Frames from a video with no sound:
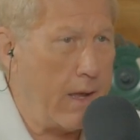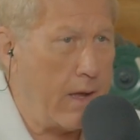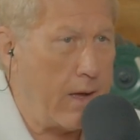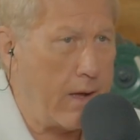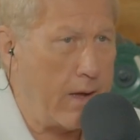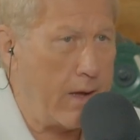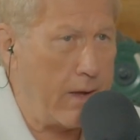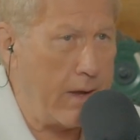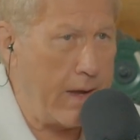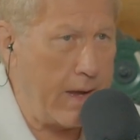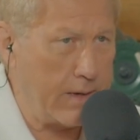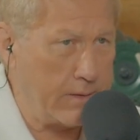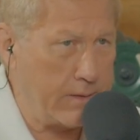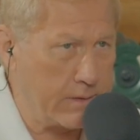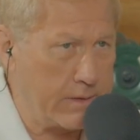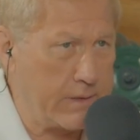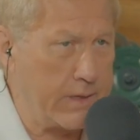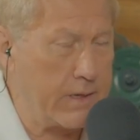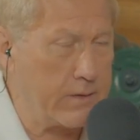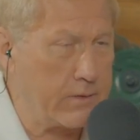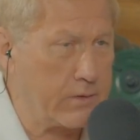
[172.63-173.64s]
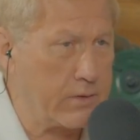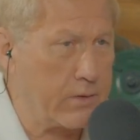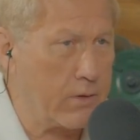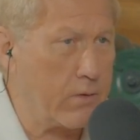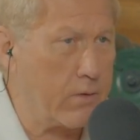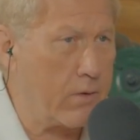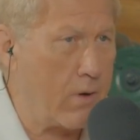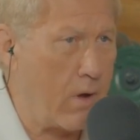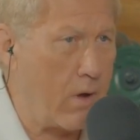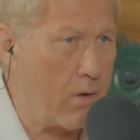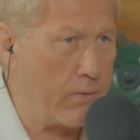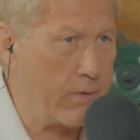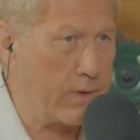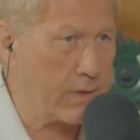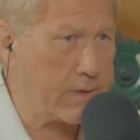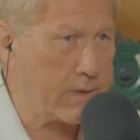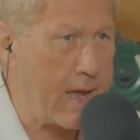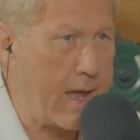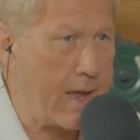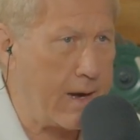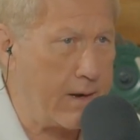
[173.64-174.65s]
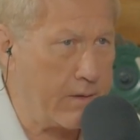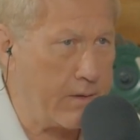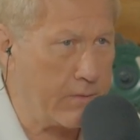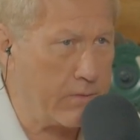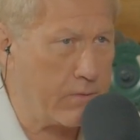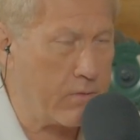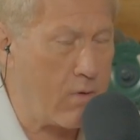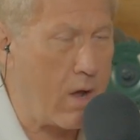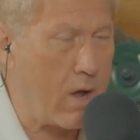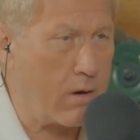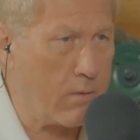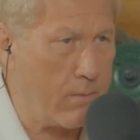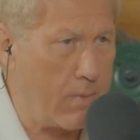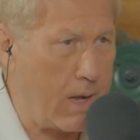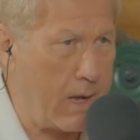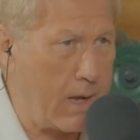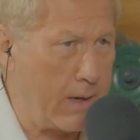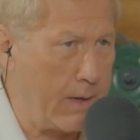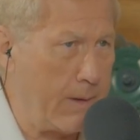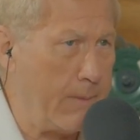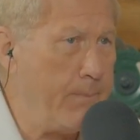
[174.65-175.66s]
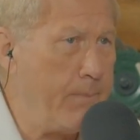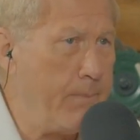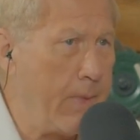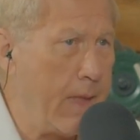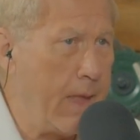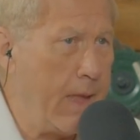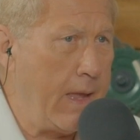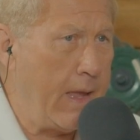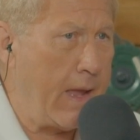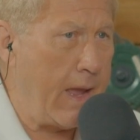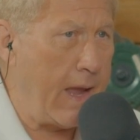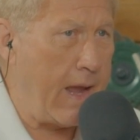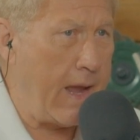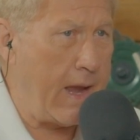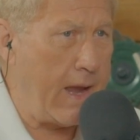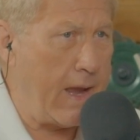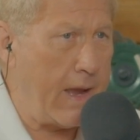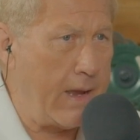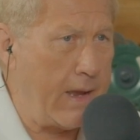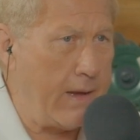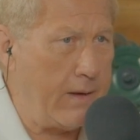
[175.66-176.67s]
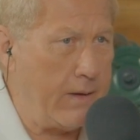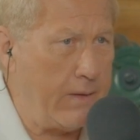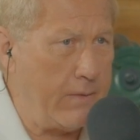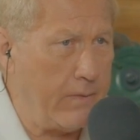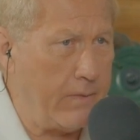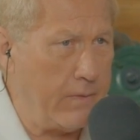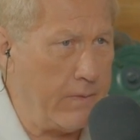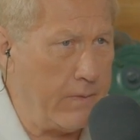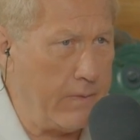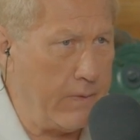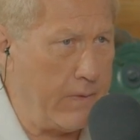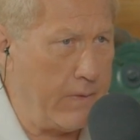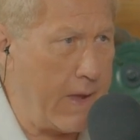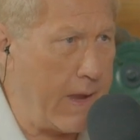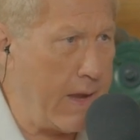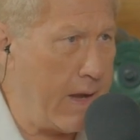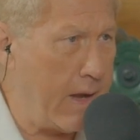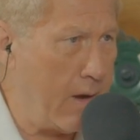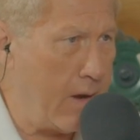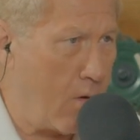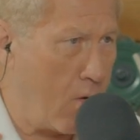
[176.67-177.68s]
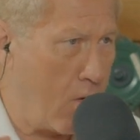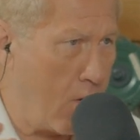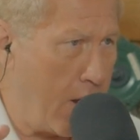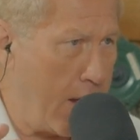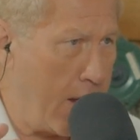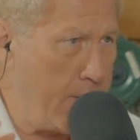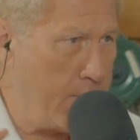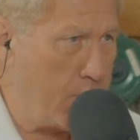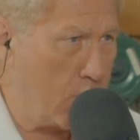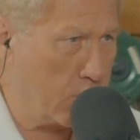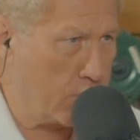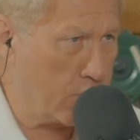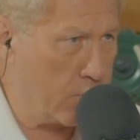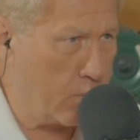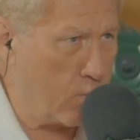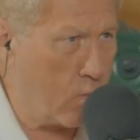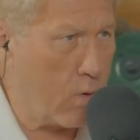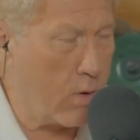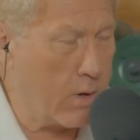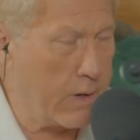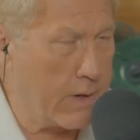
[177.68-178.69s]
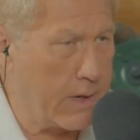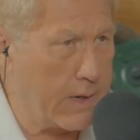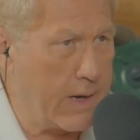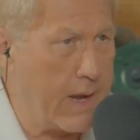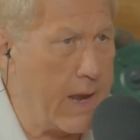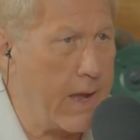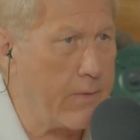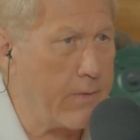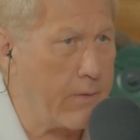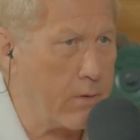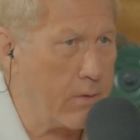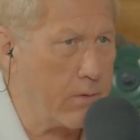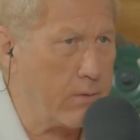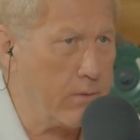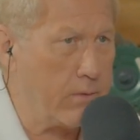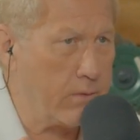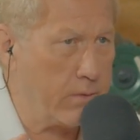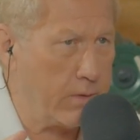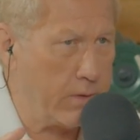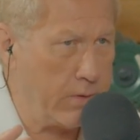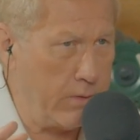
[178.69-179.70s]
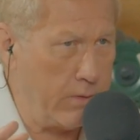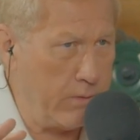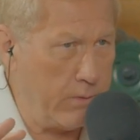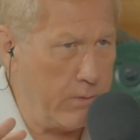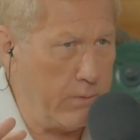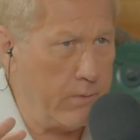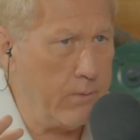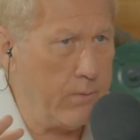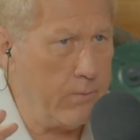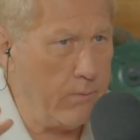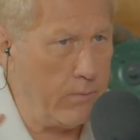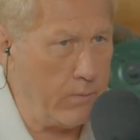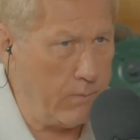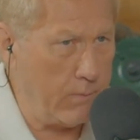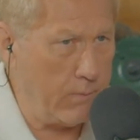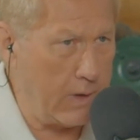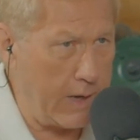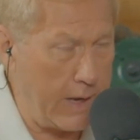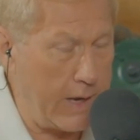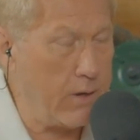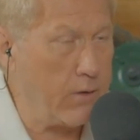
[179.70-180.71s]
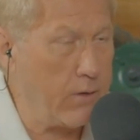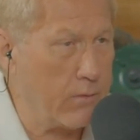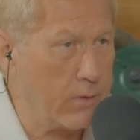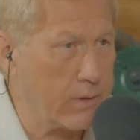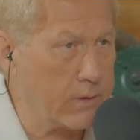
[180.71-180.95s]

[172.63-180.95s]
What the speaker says: and sensor on the side of the throttle body. And they are able to work together to let you